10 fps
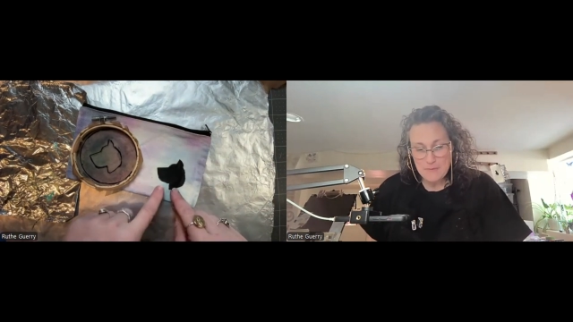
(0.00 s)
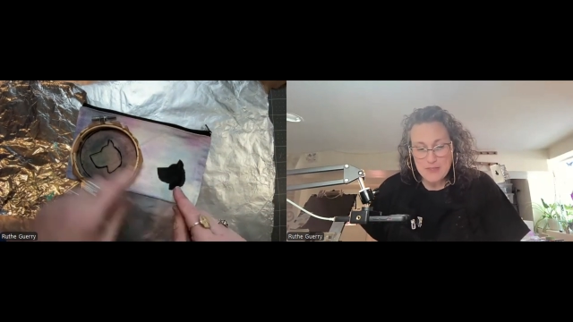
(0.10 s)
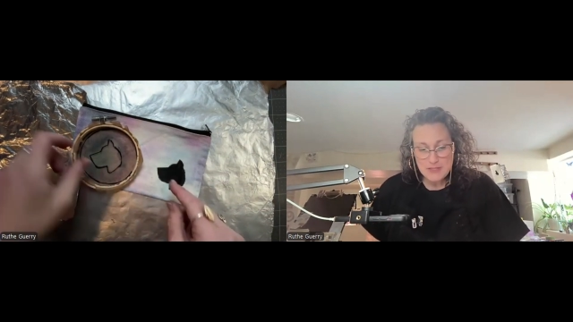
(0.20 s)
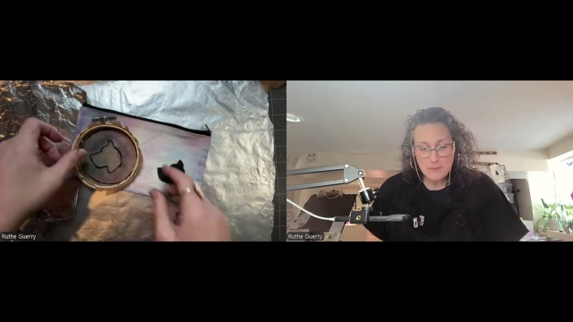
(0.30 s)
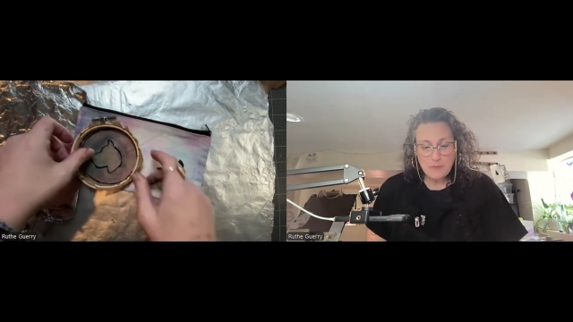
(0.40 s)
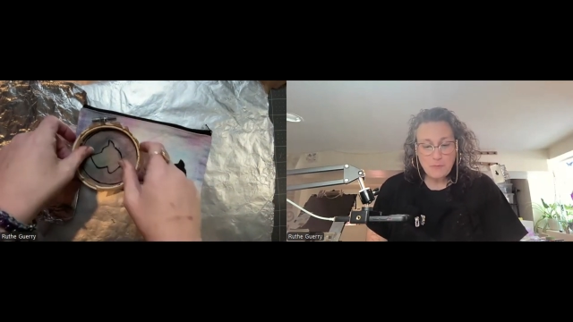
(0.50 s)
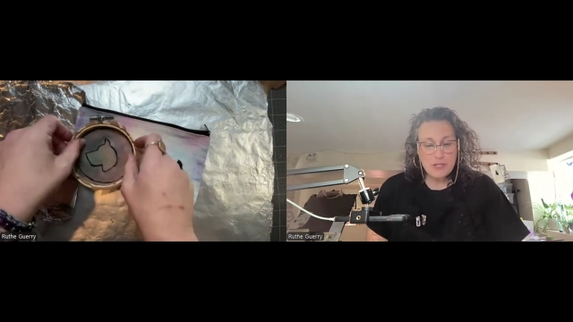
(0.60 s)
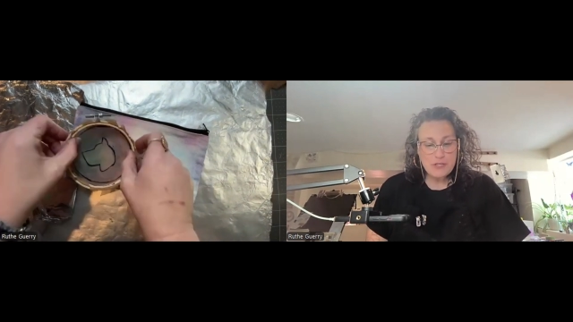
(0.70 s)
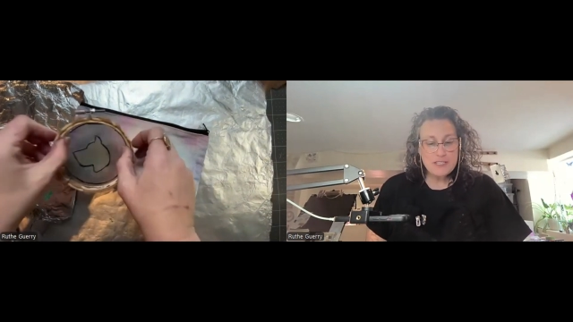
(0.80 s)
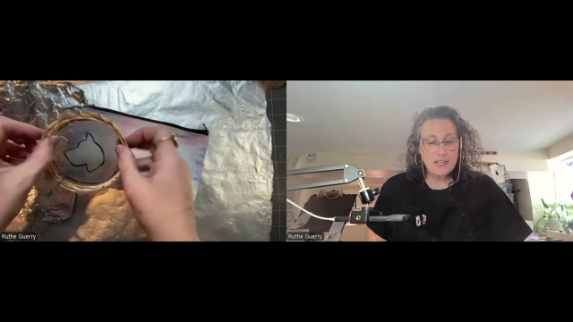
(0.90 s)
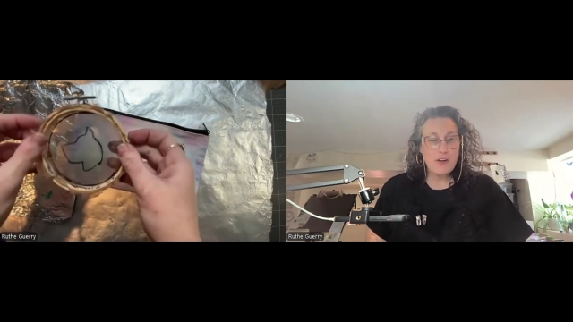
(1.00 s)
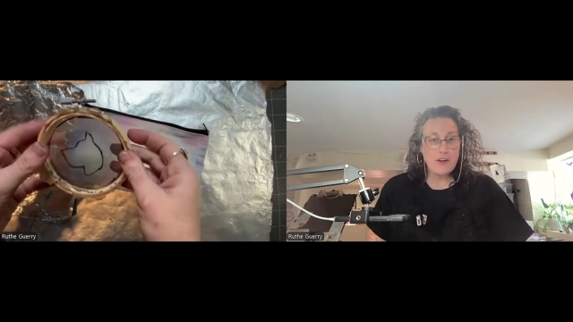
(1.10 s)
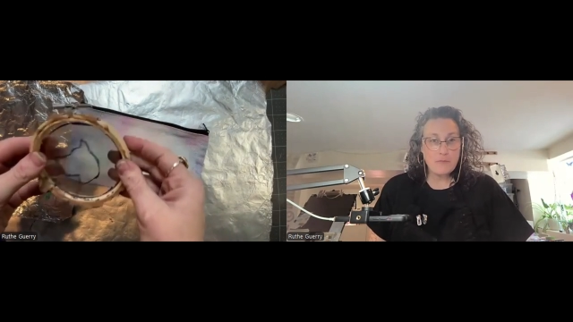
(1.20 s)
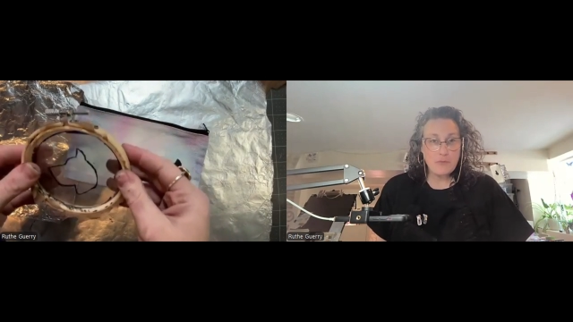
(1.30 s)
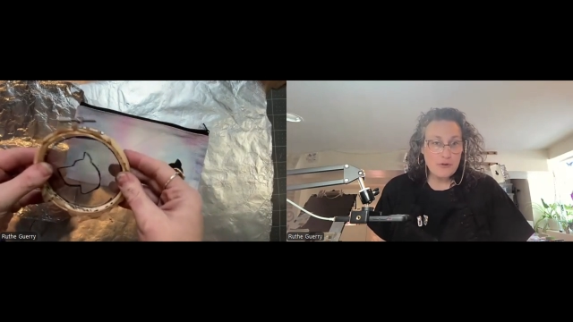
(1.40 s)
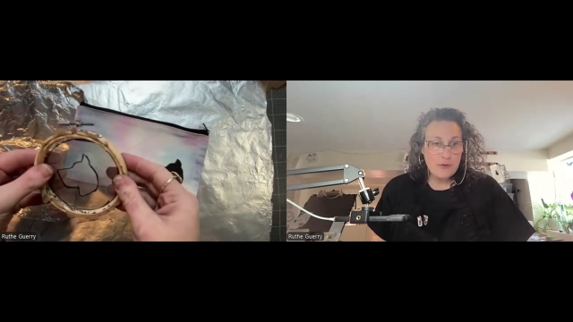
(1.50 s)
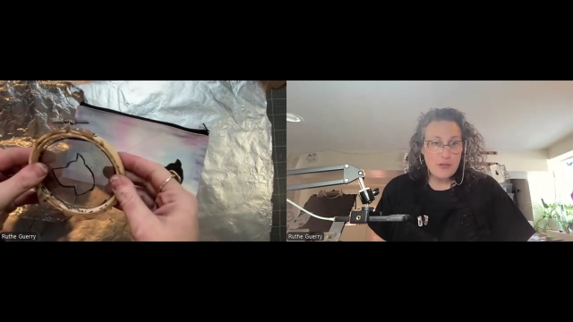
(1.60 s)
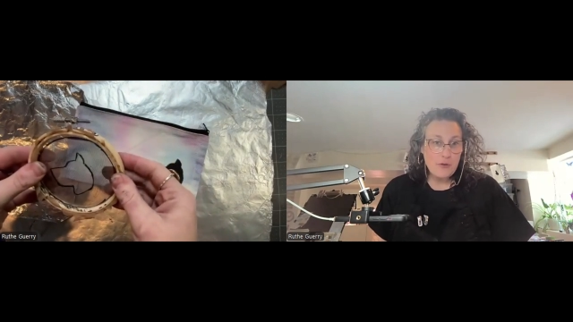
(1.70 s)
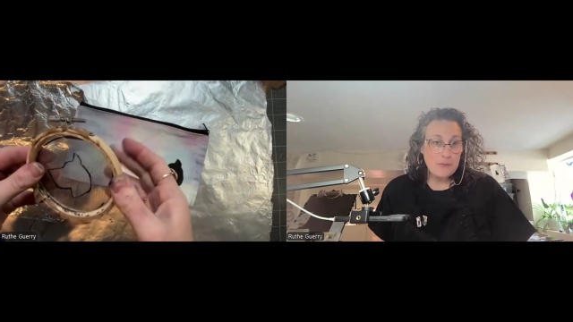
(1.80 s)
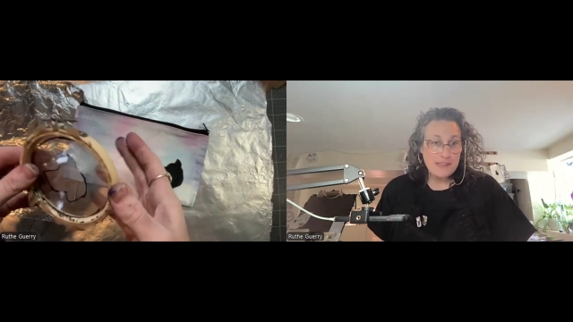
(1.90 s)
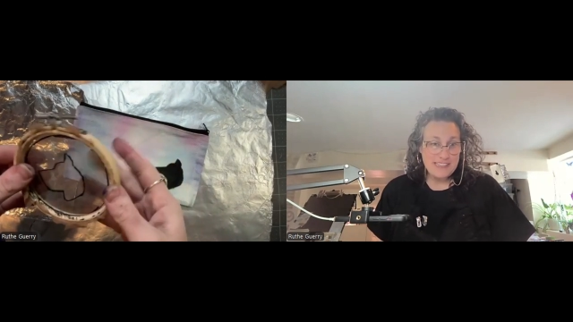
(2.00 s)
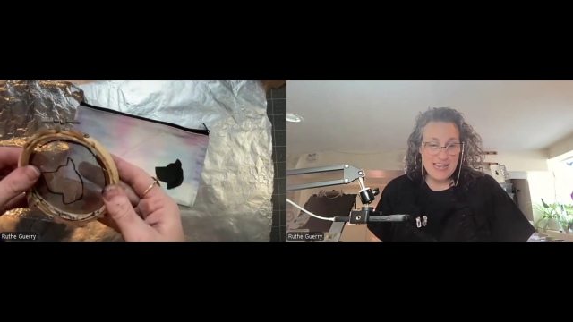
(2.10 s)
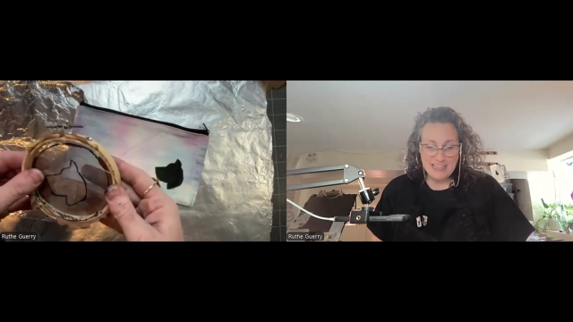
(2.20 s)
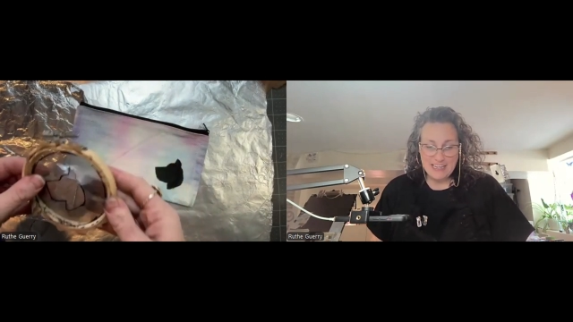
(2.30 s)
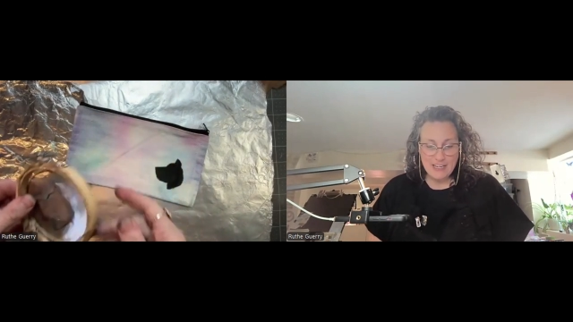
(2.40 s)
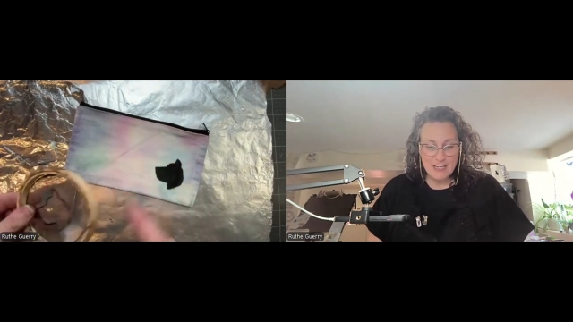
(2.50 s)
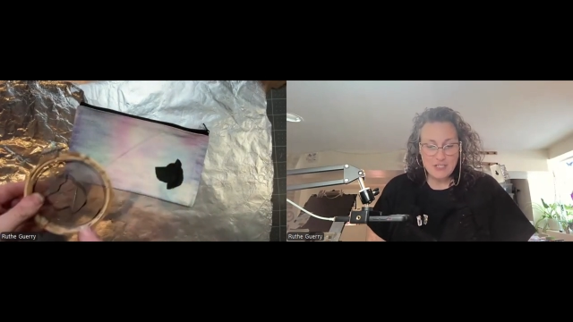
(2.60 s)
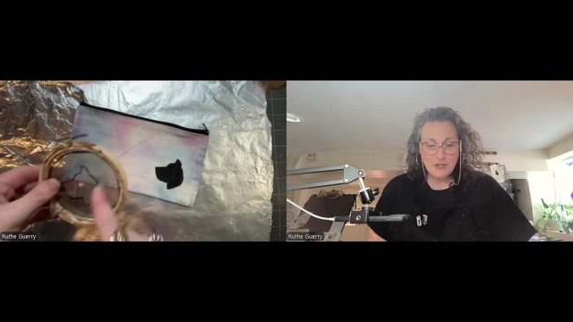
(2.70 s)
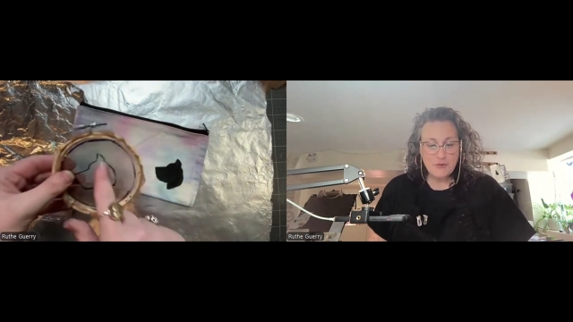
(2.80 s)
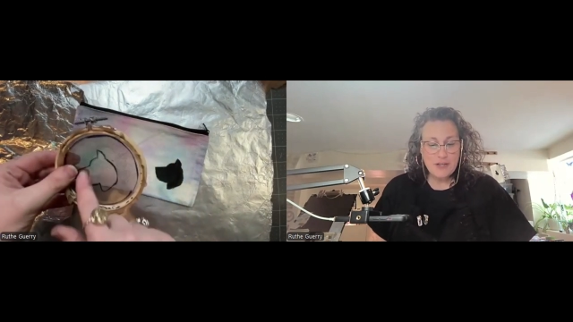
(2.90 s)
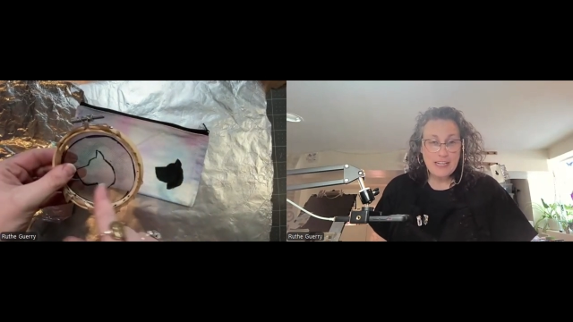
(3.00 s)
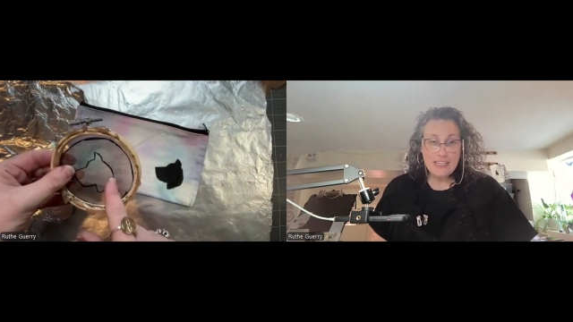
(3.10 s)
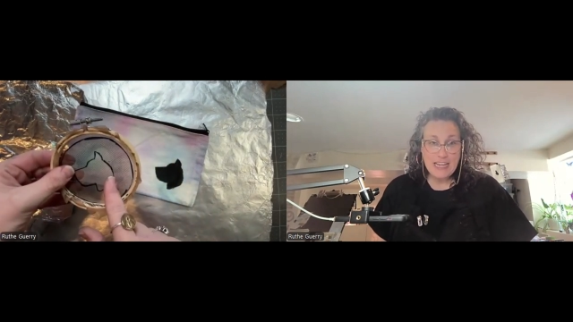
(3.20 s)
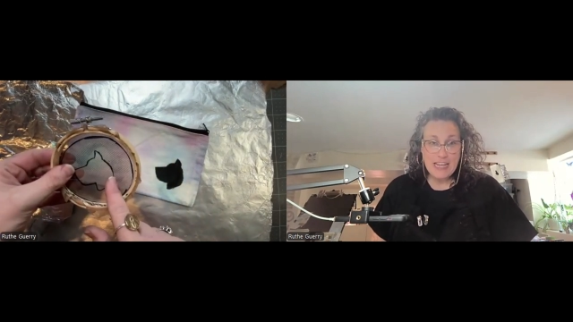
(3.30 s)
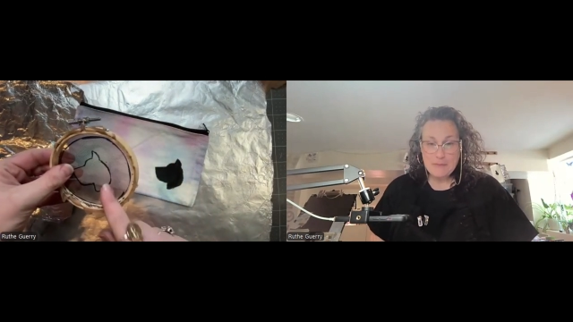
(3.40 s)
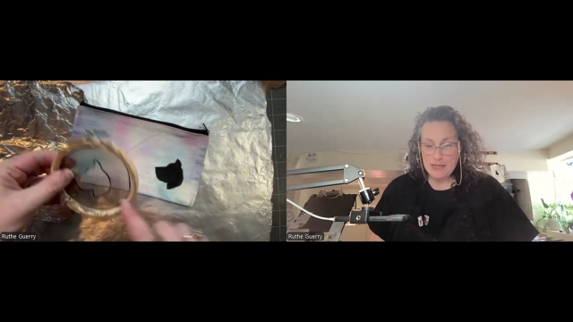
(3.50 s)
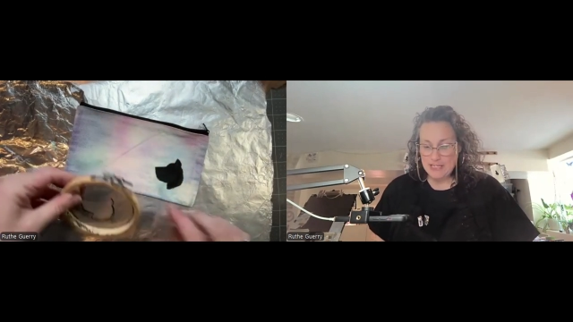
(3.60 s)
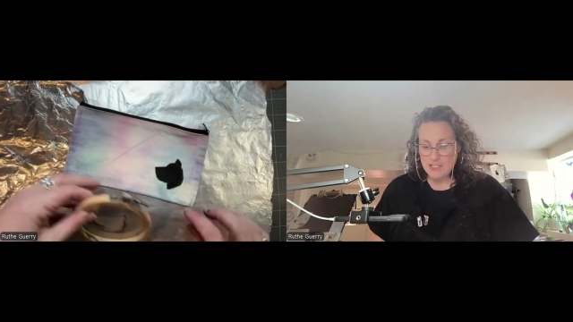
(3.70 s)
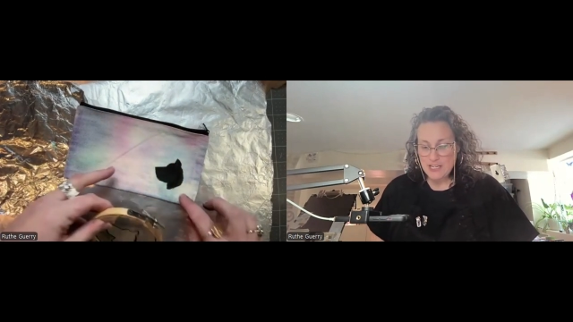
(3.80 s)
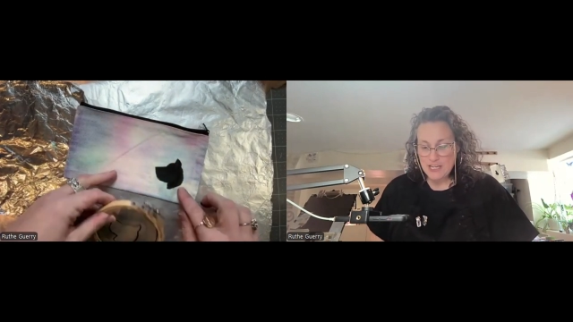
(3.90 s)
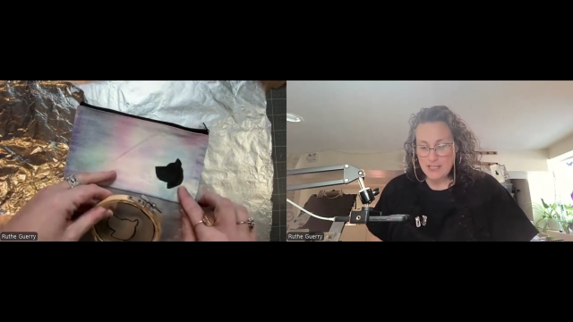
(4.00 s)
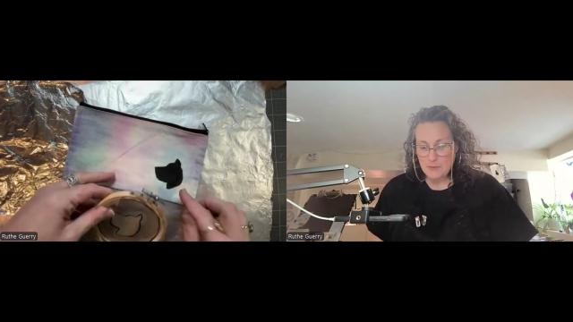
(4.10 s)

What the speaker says: This one, we're using our embroidery hoop and netting to create an image